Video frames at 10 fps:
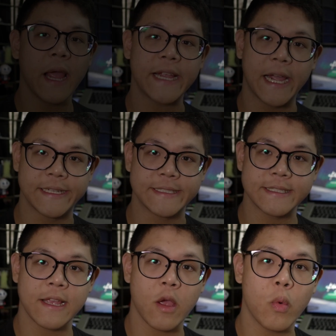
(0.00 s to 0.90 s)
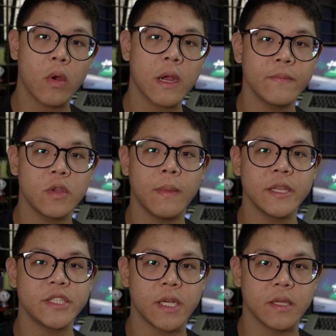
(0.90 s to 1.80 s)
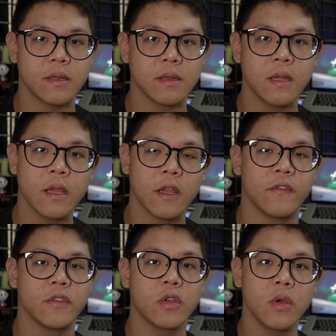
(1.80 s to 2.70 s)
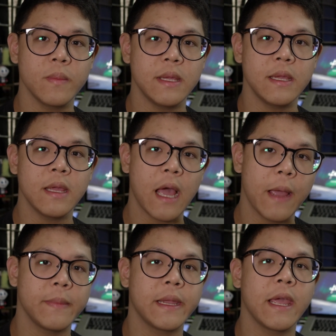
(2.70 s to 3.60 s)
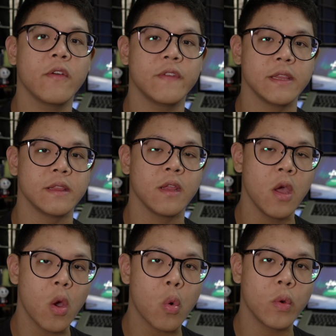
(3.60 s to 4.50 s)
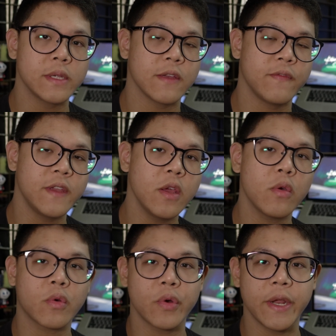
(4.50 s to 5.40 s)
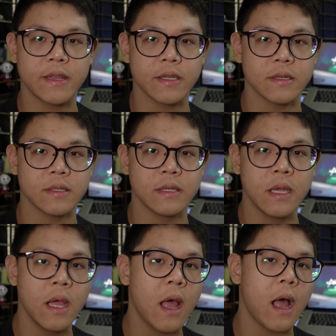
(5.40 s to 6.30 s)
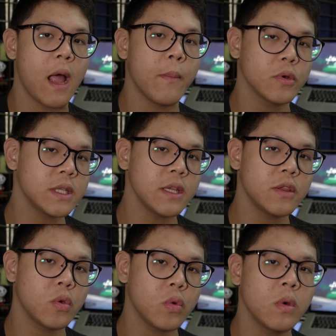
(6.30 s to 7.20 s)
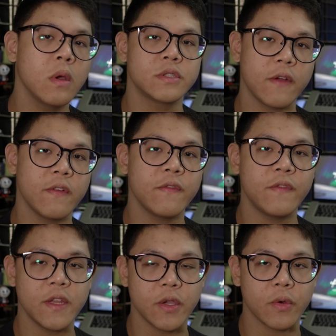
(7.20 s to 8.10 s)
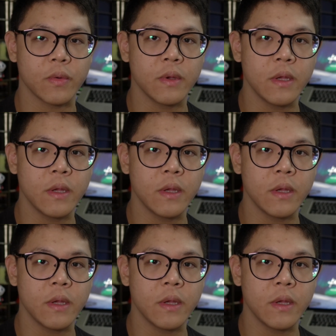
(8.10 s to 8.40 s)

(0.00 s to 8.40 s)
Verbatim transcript: Hi guys, welcome to my channel. If you don't know me, I'm Kelvin, who is a video creator. I mostly do travel video.